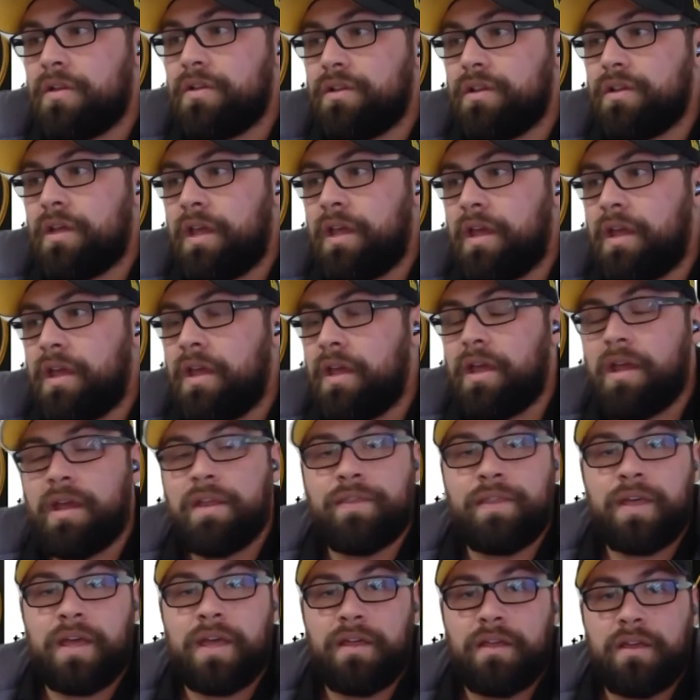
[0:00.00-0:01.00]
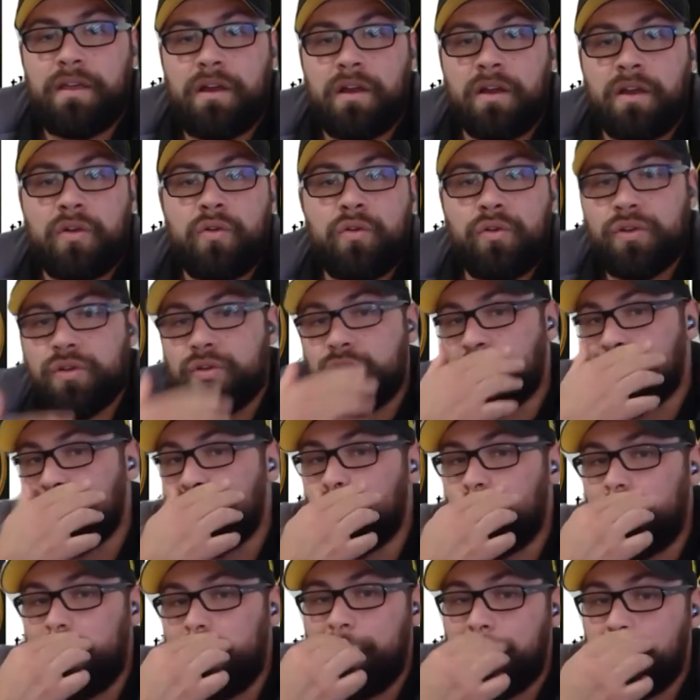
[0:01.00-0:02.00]
And that I couldn't
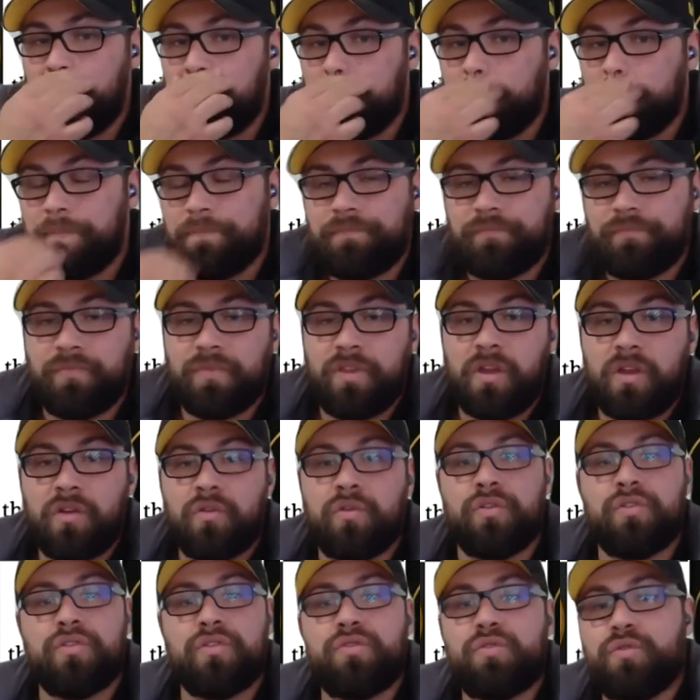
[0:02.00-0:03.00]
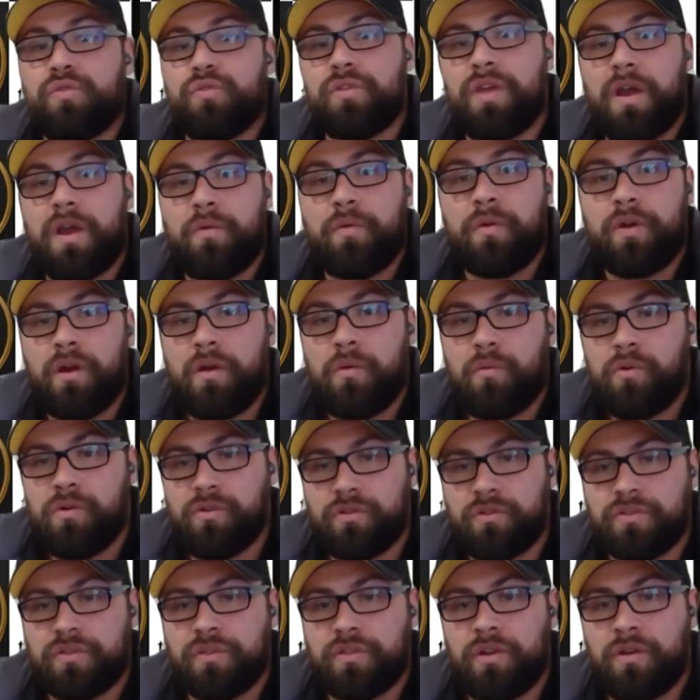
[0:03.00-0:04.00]
do that. I couldn't do that where I
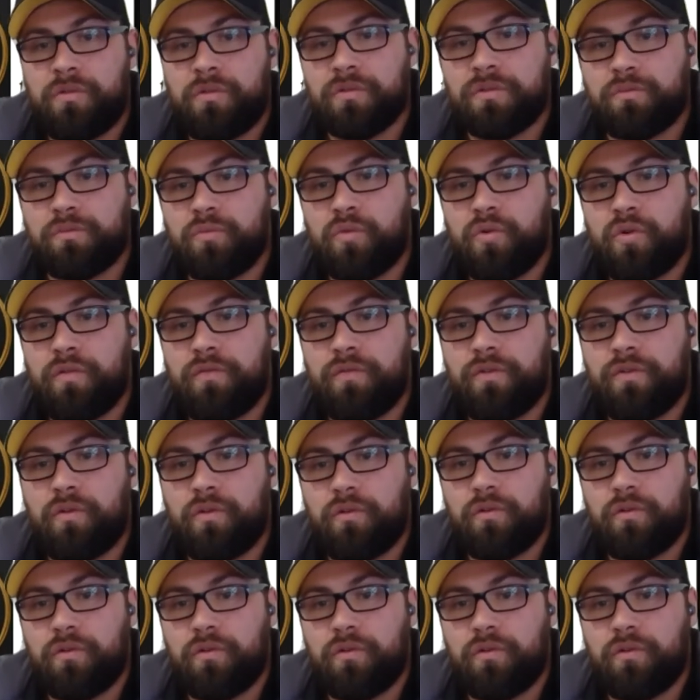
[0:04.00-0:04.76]
was. It was more of a